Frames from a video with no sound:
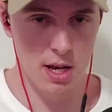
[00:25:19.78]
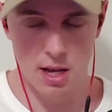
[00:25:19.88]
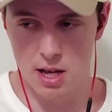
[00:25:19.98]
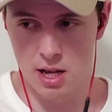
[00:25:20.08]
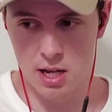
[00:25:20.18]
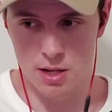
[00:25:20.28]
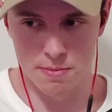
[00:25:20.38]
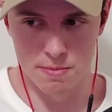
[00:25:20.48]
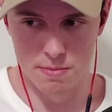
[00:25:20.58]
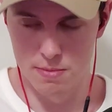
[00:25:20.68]

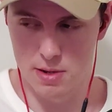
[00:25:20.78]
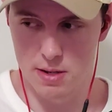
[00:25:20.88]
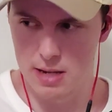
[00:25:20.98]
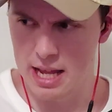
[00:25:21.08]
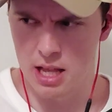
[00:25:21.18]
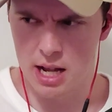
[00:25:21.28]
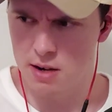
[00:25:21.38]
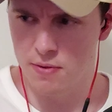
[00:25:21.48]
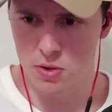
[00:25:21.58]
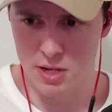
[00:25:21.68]
And the
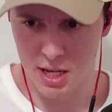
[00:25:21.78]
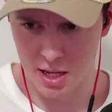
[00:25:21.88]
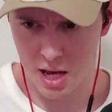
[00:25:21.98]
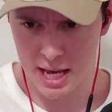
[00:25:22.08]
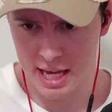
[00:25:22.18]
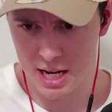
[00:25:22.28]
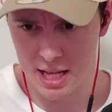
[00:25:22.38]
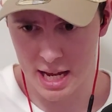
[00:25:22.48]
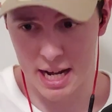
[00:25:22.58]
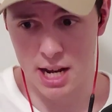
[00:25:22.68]
undervolting, I get
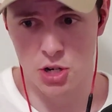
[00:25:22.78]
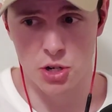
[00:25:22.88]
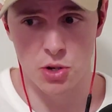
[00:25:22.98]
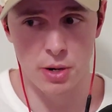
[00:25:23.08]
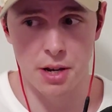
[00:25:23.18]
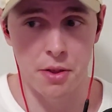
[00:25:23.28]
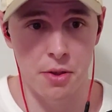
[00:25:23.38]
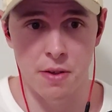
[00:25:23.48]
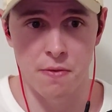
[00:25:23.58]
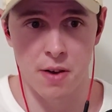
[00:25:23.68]
like an extra 20 to
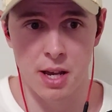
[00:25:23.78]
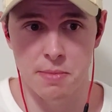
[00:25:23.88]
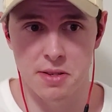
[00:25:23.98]
30 frames.